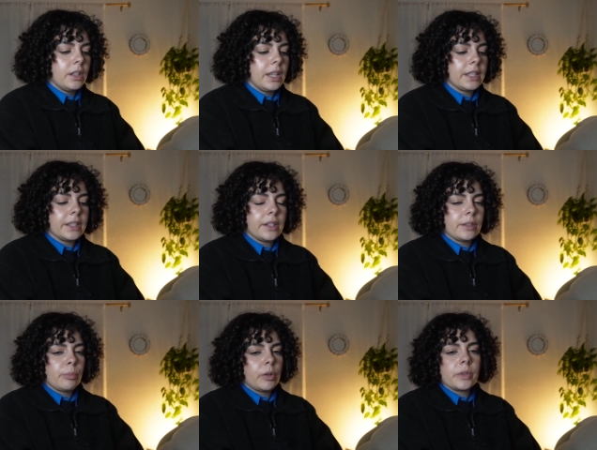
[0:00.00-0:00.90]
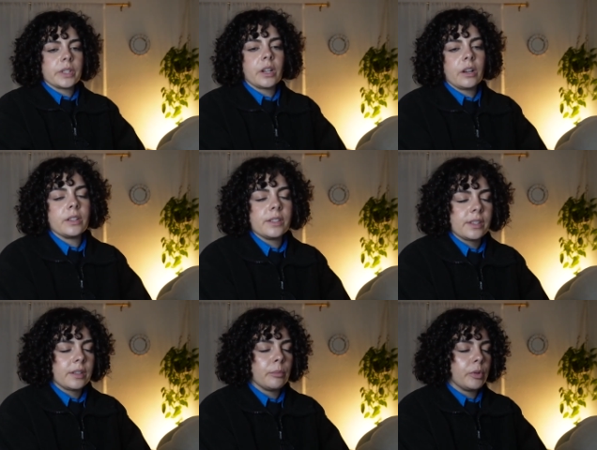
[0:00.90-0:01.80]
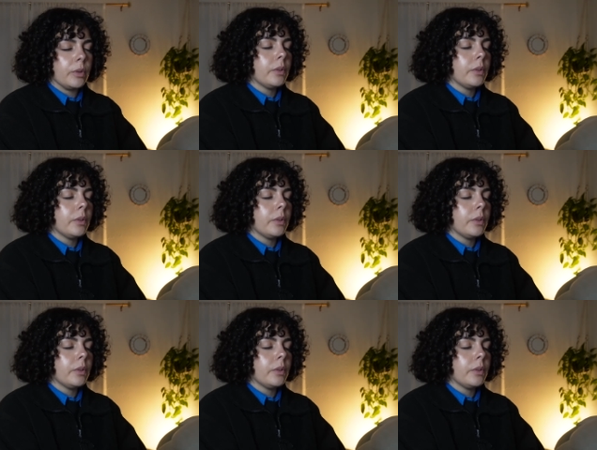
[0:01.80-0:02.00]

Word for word: Like, there's pros and cons to both.